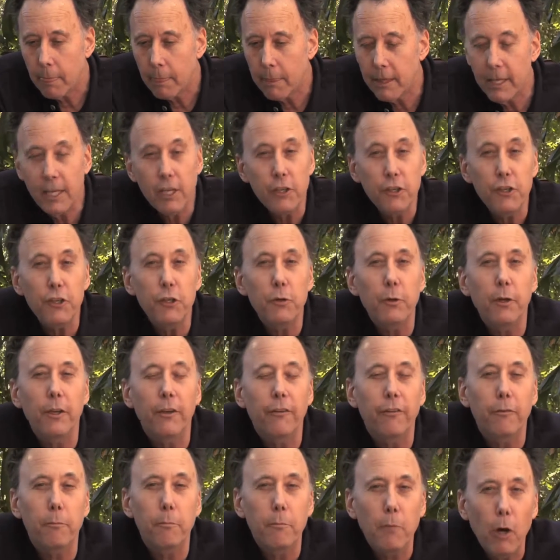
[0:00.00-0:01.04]
The issue
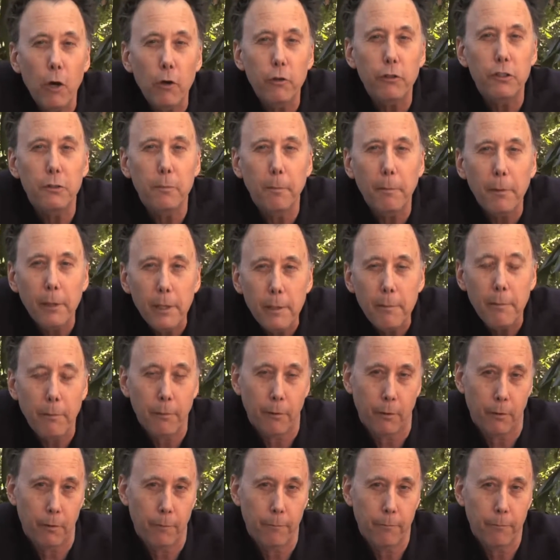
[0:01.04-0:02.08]
is most
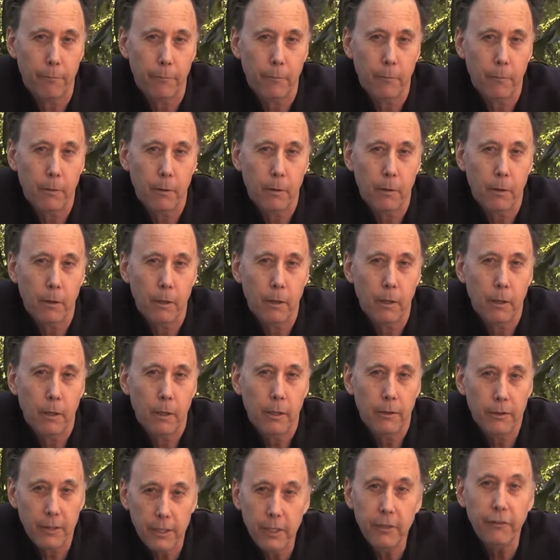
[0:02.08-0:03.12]
people
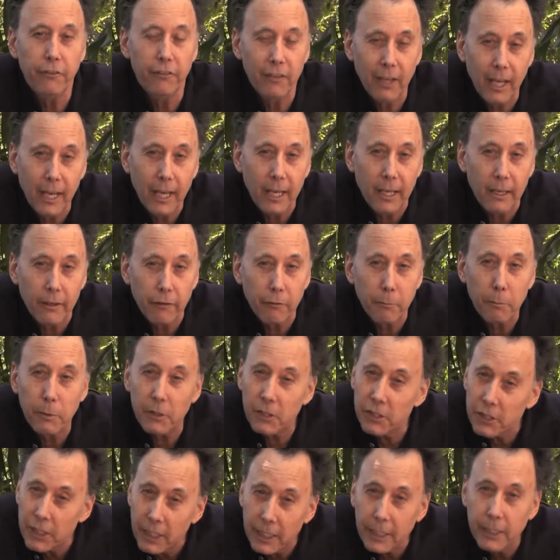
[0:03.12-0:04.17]
these days,
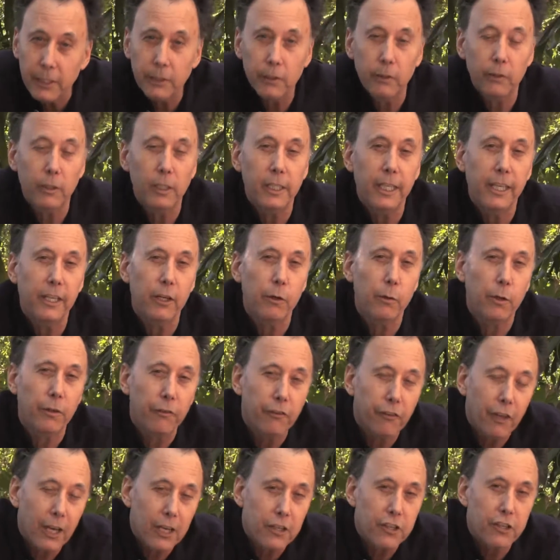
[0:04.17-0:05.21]
particularly in a
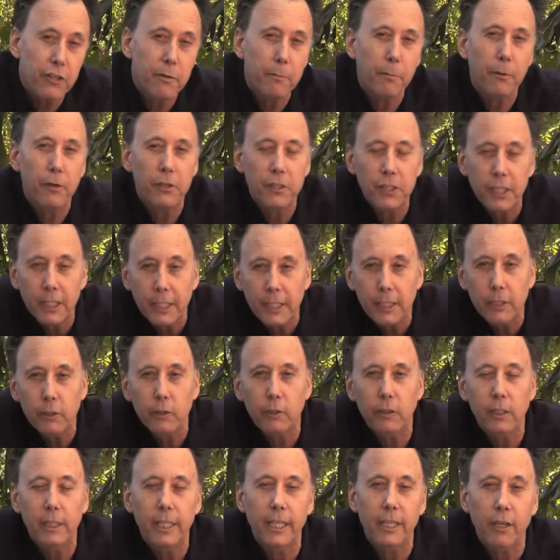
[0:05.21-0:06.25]
recession,
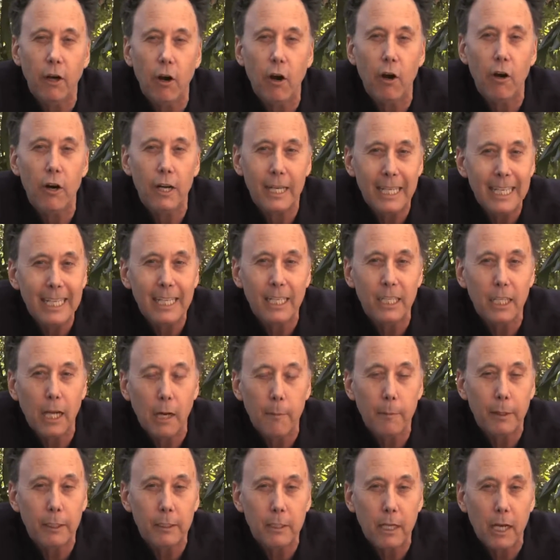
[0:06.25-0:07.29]
particularly in hard
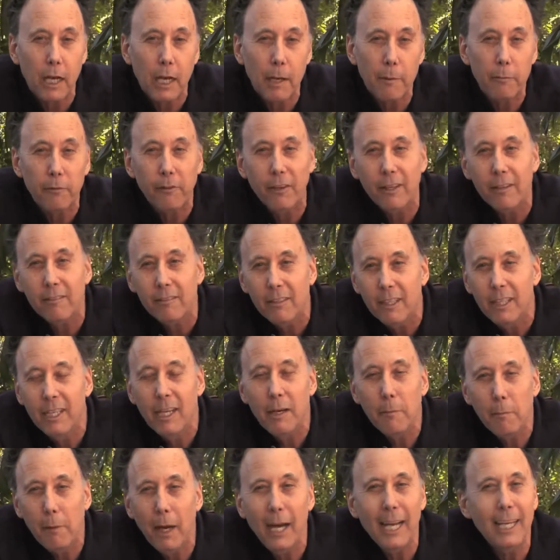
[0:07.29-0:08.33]
economic times, and
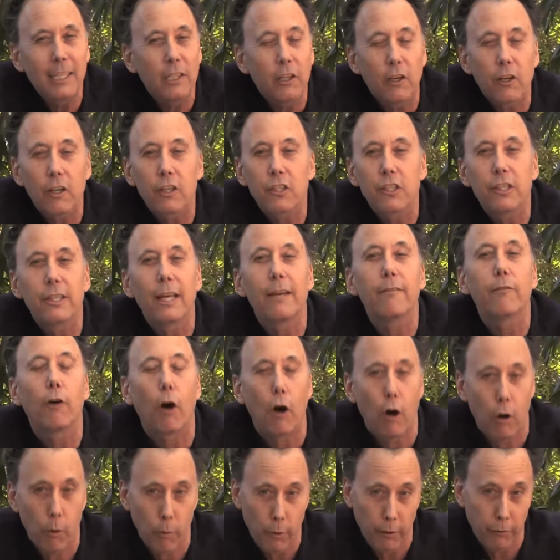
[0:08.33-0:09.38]
by and large, they've
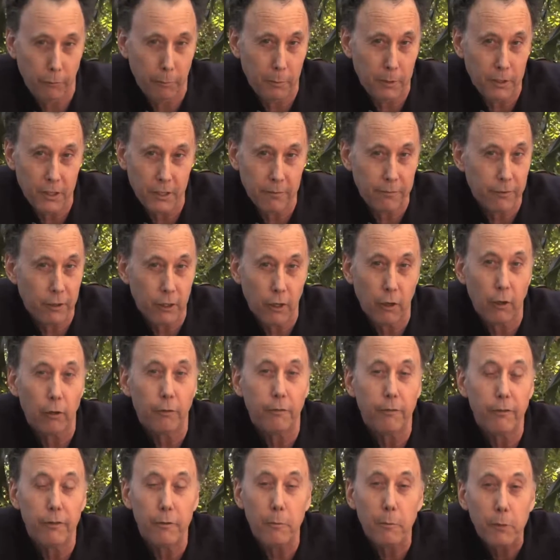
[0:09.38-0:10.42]
always been
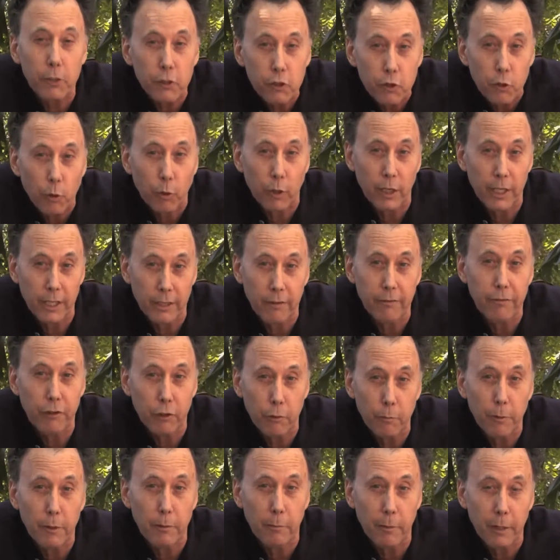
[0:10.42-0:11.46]
difficult for the majority of
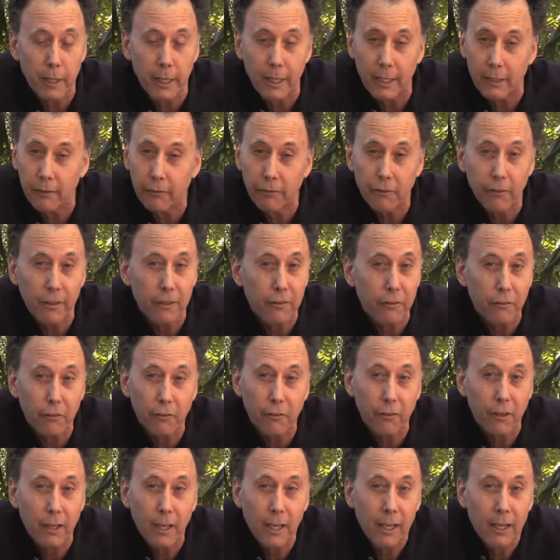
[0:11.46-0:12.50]
human beings
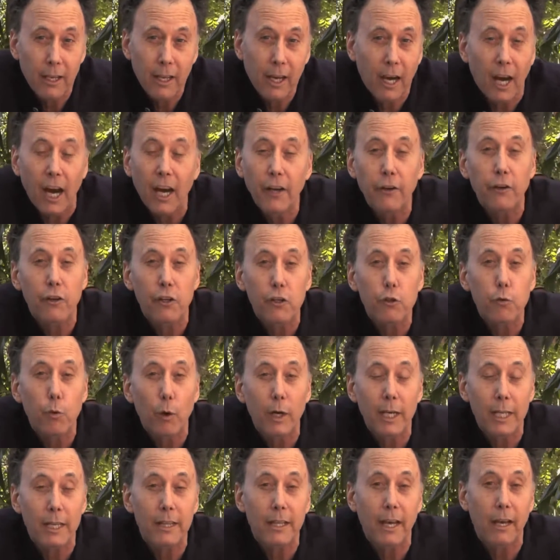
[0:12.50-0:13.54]
since
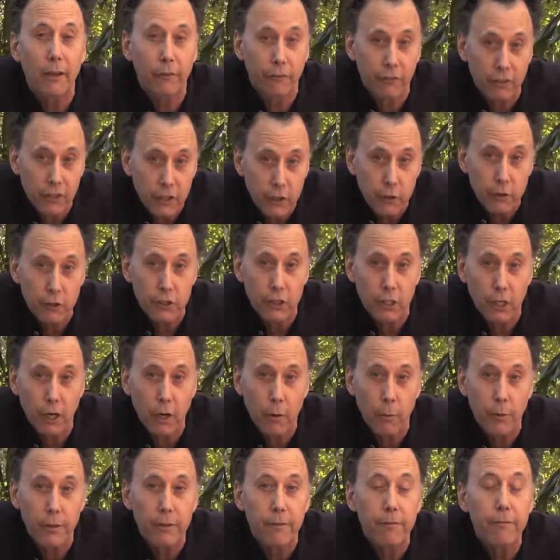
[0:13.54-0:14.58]
120,000 years
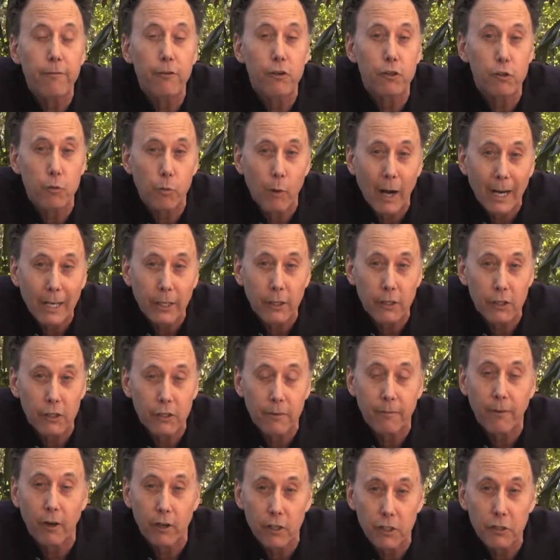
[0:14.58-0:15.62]
ago when the first
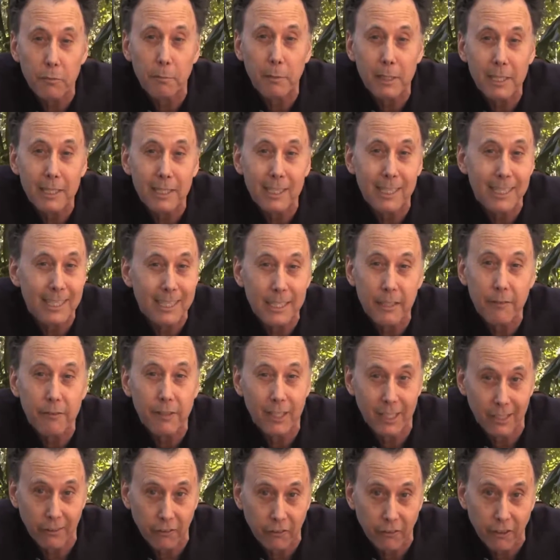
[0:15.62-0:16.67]
records of our species
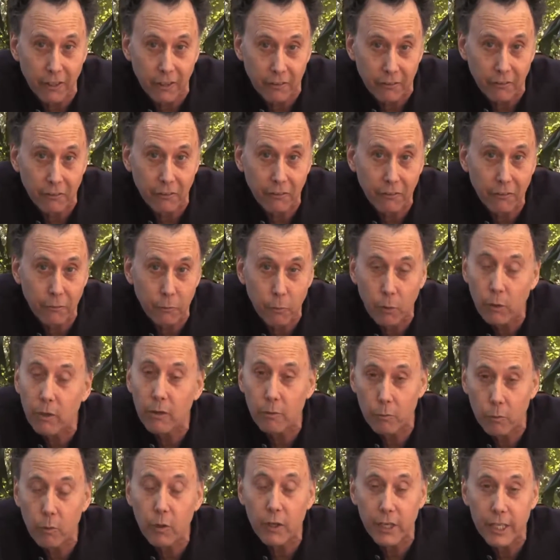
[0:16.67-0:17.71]
even exists.
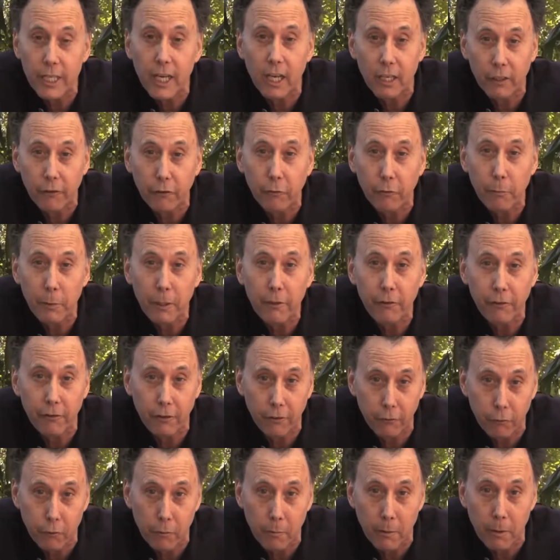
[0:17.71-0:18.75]
We're a young
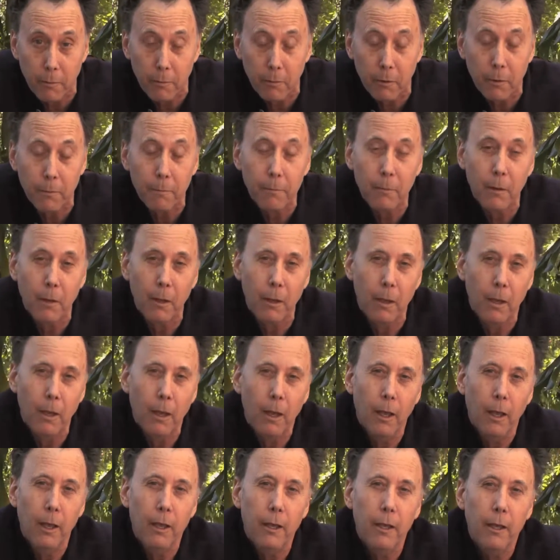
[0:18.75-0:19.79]
species, remember.
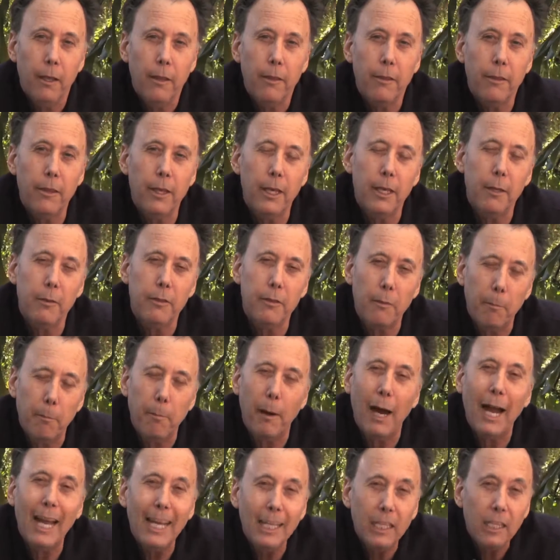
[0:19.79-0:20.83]
The
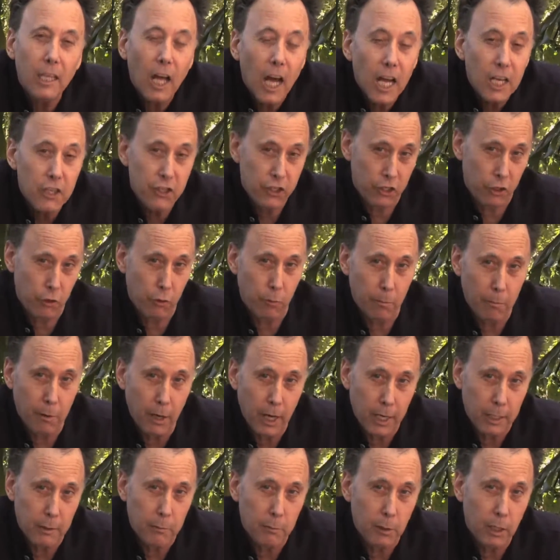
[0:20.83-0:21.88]
biological
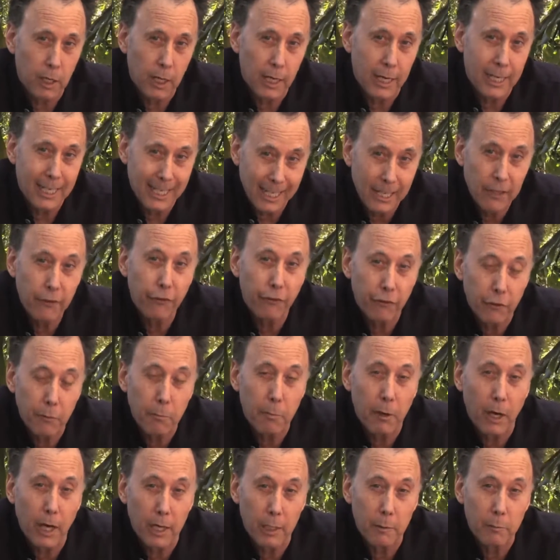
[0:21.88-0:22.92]
bottom line is the
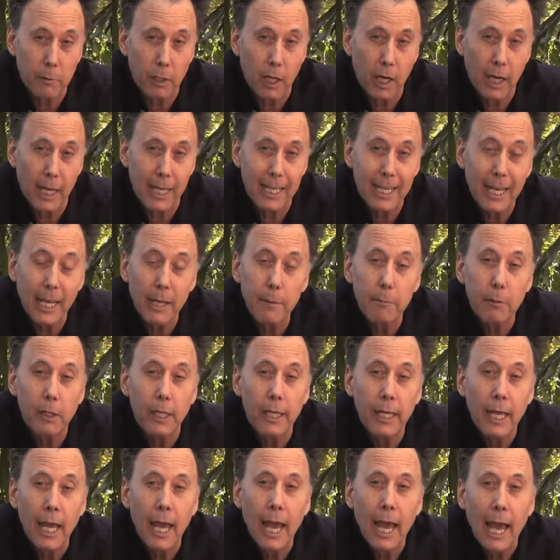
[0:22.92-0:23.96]
bottom line,
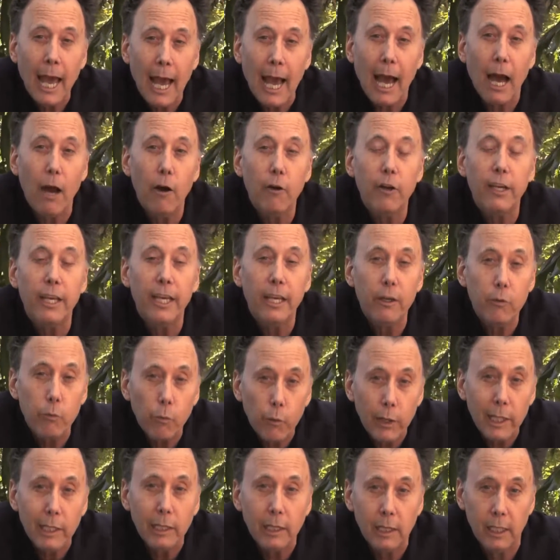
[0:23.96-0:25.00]
namely, how can
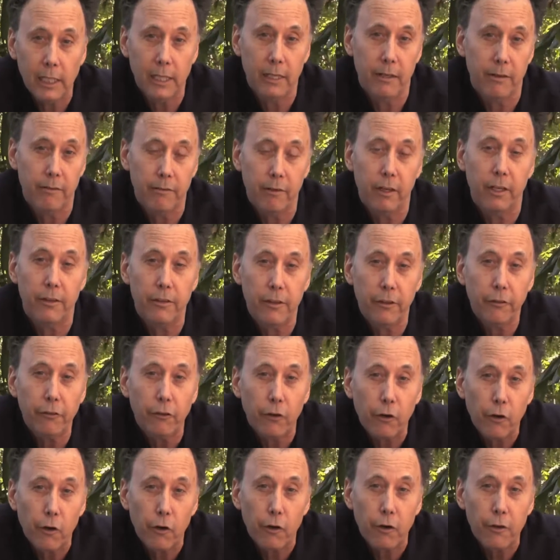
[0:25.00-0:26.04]
we live on this
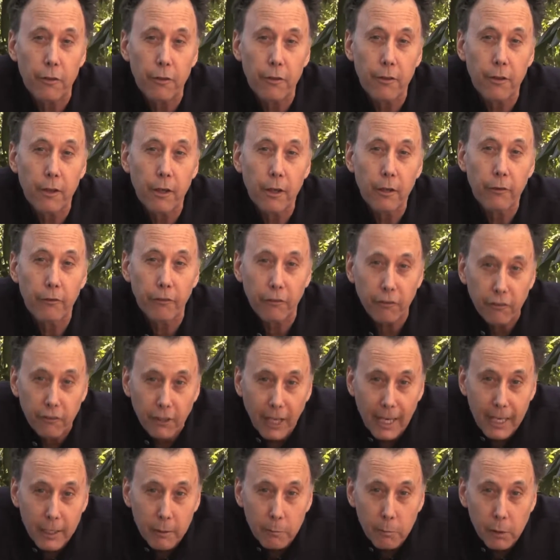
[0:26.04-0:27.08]
earth
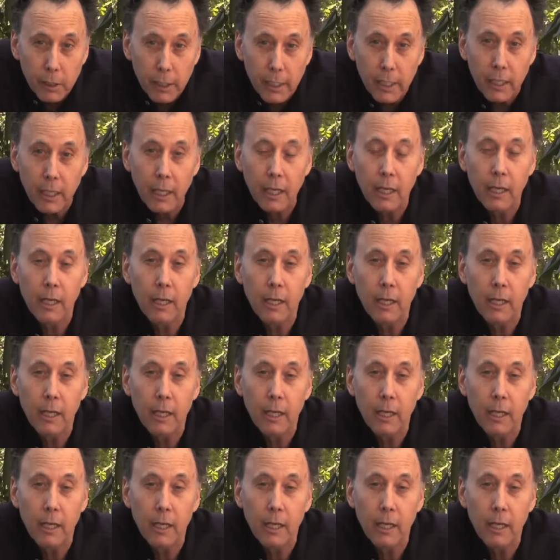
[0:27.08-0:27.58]
sustainably,